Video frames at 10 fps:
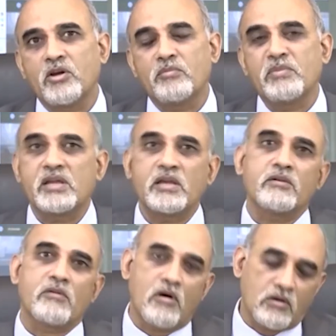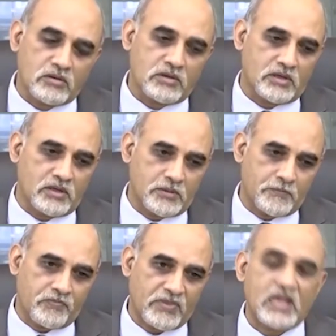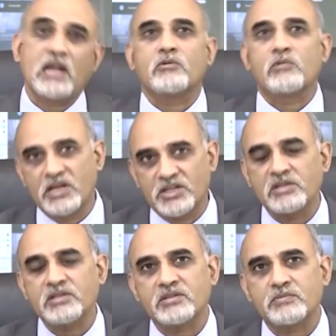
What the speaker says: you're making wrong calculations,